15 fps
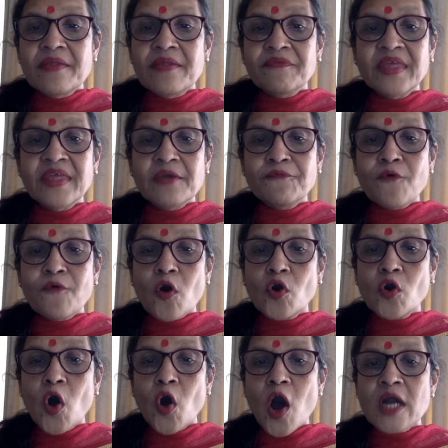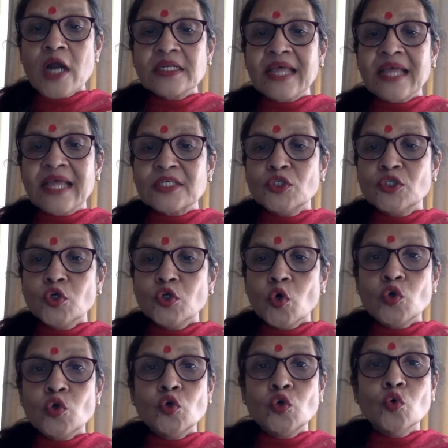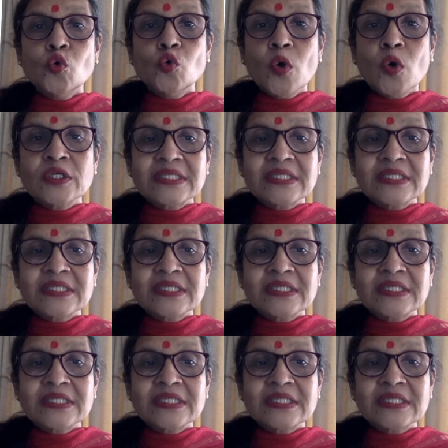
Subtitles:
they forgot that Chhotu was